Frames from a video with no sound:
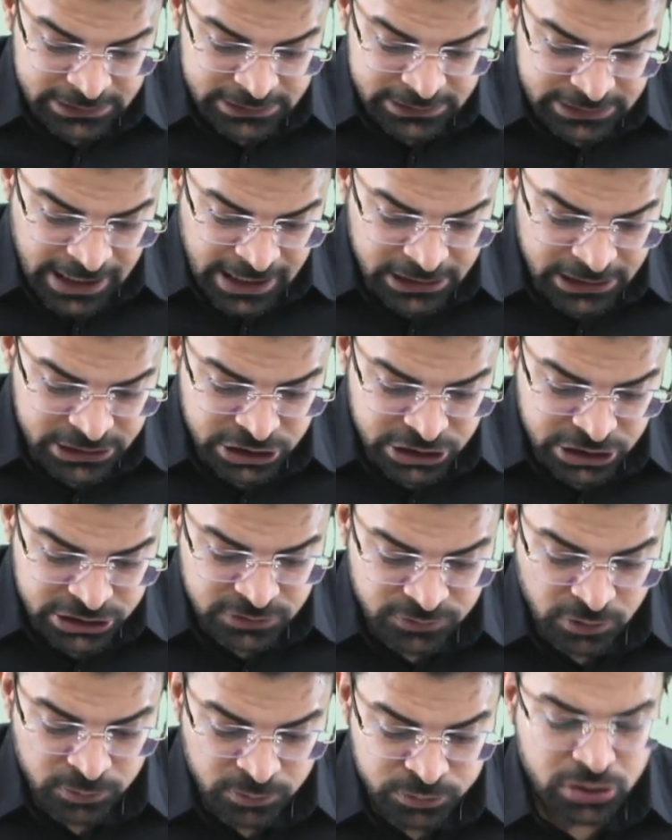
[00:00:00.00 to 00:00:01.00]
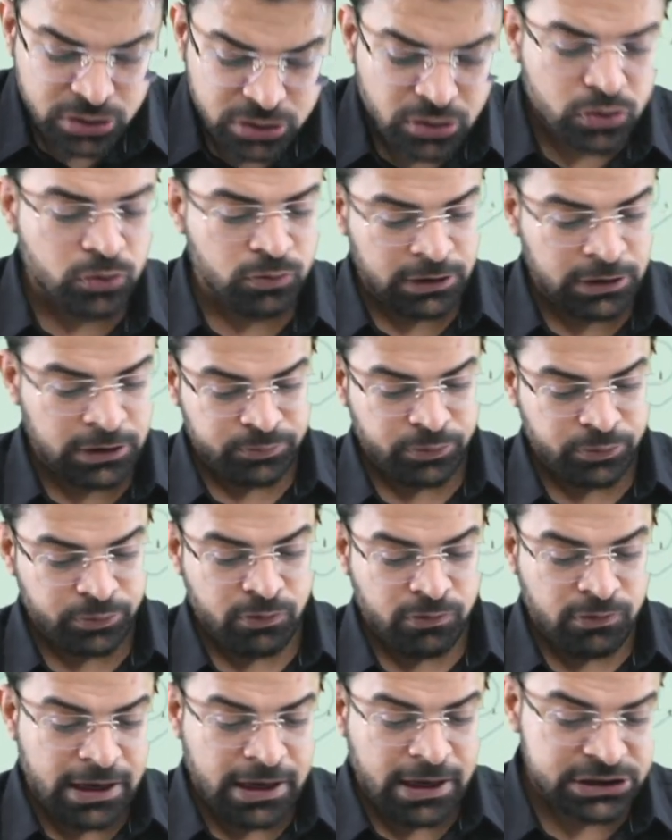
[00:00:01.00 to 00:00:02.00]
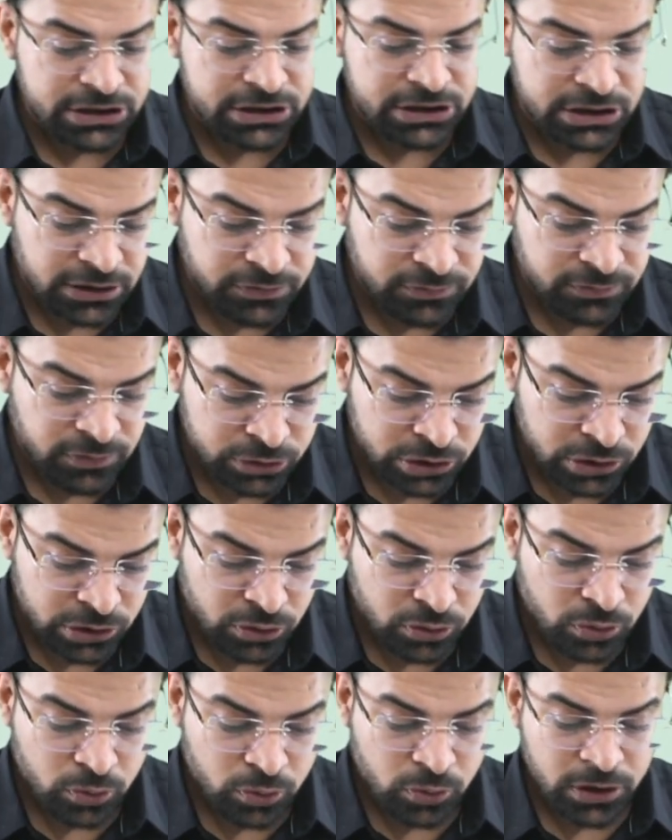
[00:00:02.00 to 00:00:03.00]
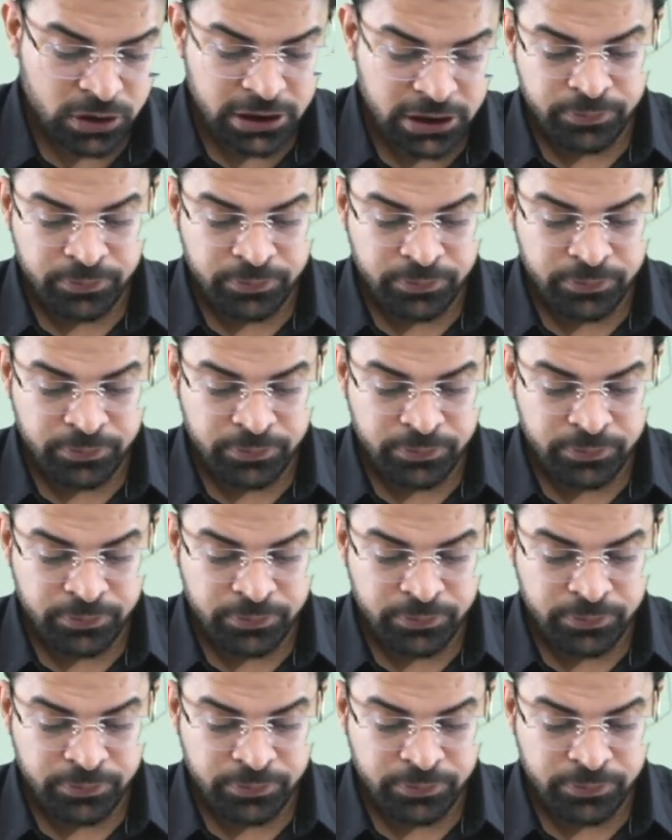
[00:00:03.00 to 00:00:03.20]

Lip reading: x changes from 0 to 1, y changes from 0 to 20.